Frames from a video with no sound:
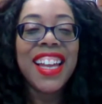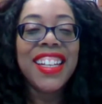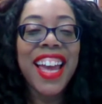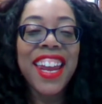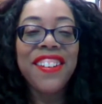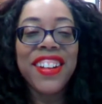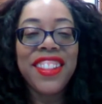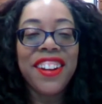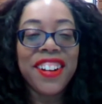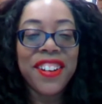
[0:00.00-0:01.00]
Later in
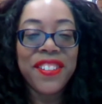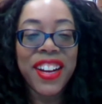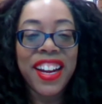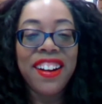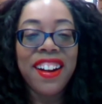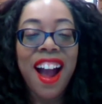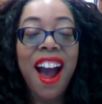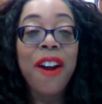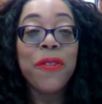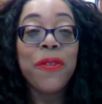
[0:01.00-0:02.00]
their career,
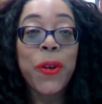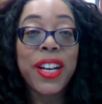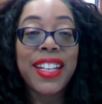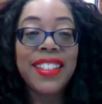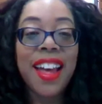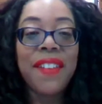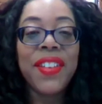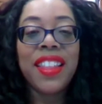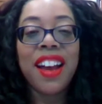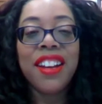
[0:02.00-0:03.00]
our
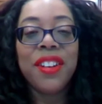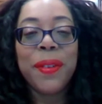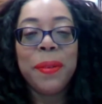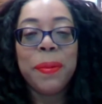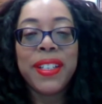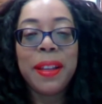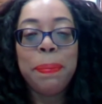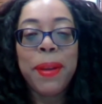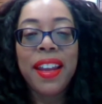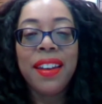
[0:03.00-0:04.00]
47th Underwood
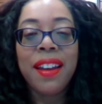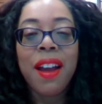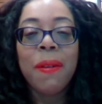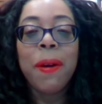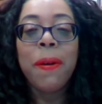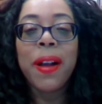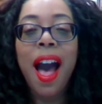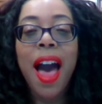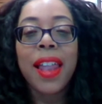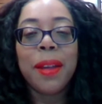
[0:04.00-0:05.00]
recipient wrote
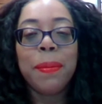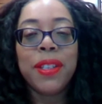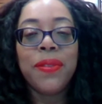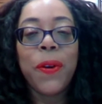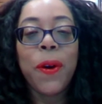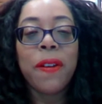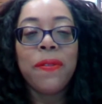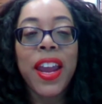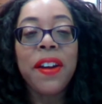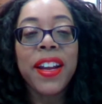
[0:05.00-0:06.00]
columns for
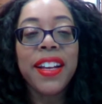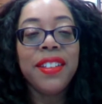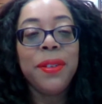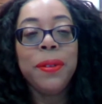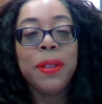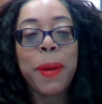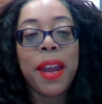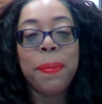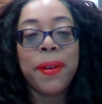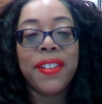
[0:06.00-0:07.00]
various
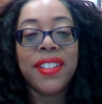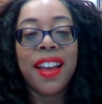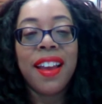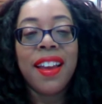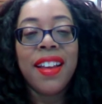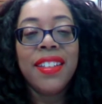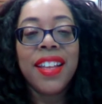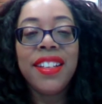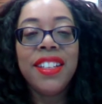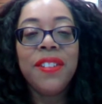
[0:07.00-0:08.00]
newspapers,
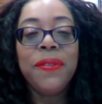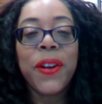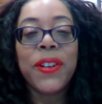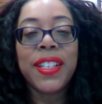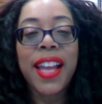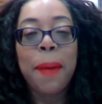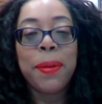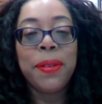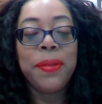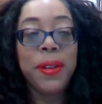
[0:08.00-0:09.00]
such as the First
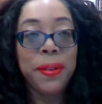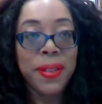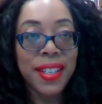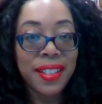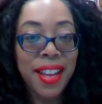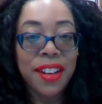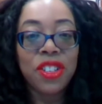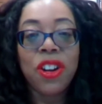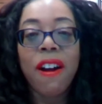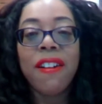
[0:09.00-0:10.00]
Capital News in St.
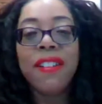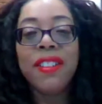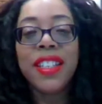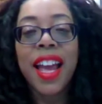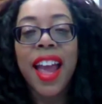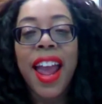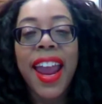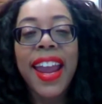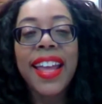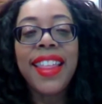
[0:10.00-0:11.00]
Charles
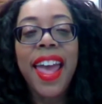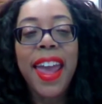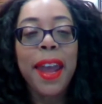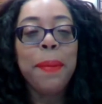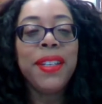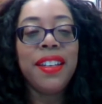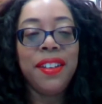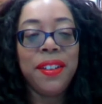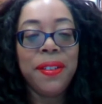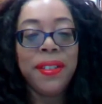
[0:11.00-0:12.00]
and the Hampton
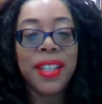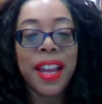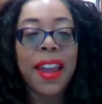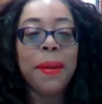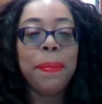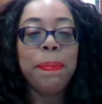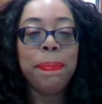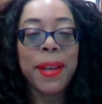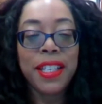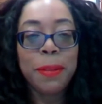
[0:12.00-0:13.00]
News in
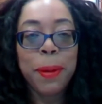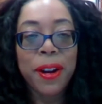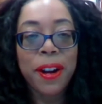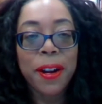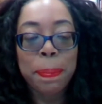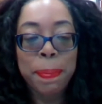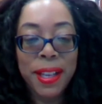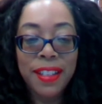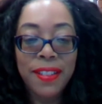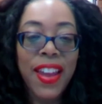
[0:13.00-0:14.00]
Pittsburgh,
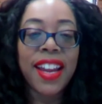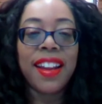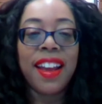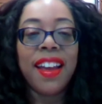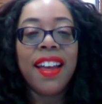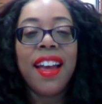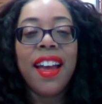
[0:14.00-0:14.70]
Pennsylvania.